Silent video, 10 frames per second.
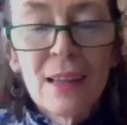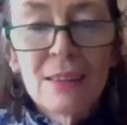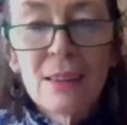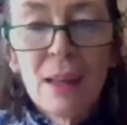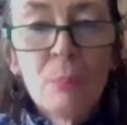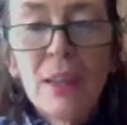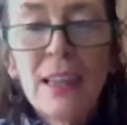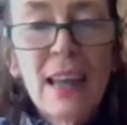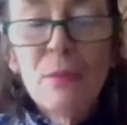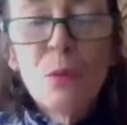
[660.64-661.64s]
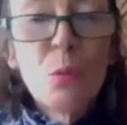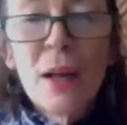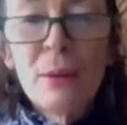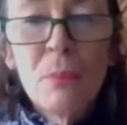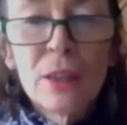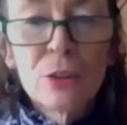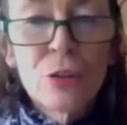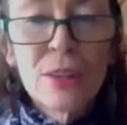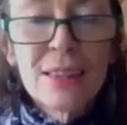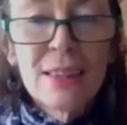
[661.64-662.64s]
does, but he gave away
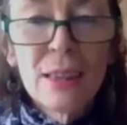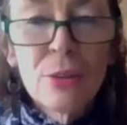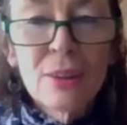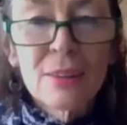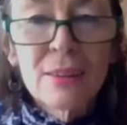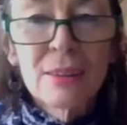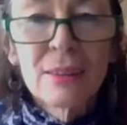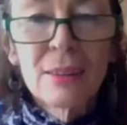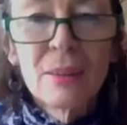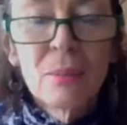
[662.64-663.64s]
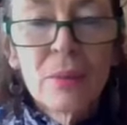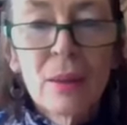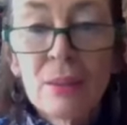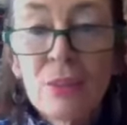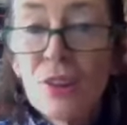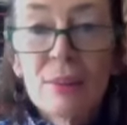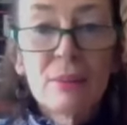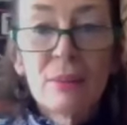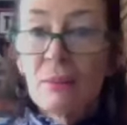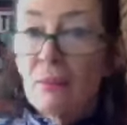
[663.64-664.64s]
military secrets, just
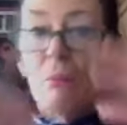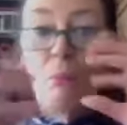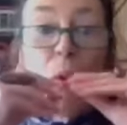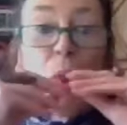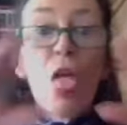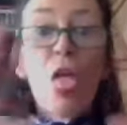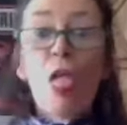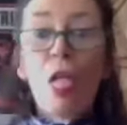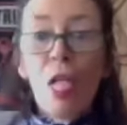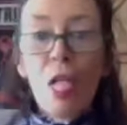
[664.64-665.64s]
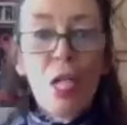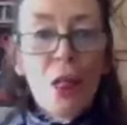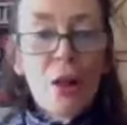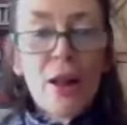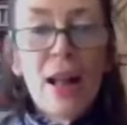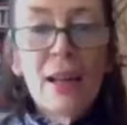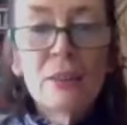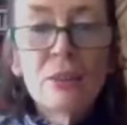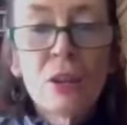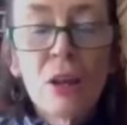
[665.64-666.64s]

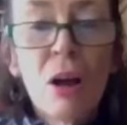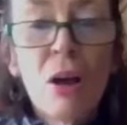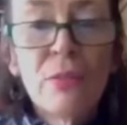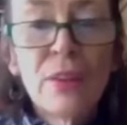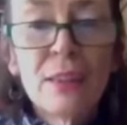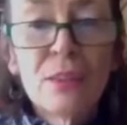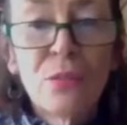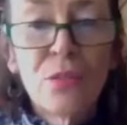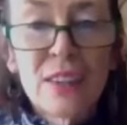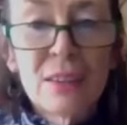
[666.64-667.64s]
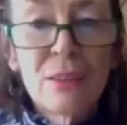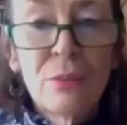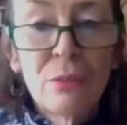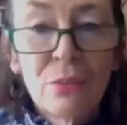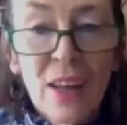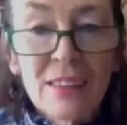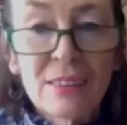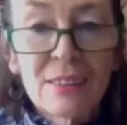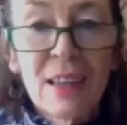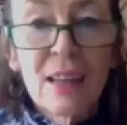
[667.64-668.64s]
out of his fettered
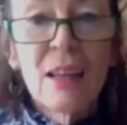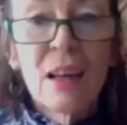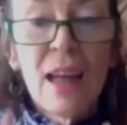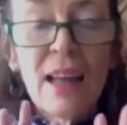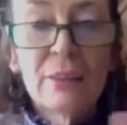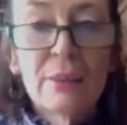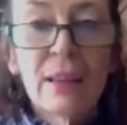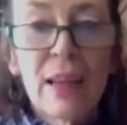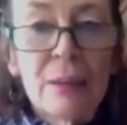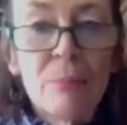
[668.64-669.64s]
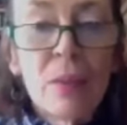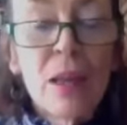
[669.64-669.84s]
face. Out it came.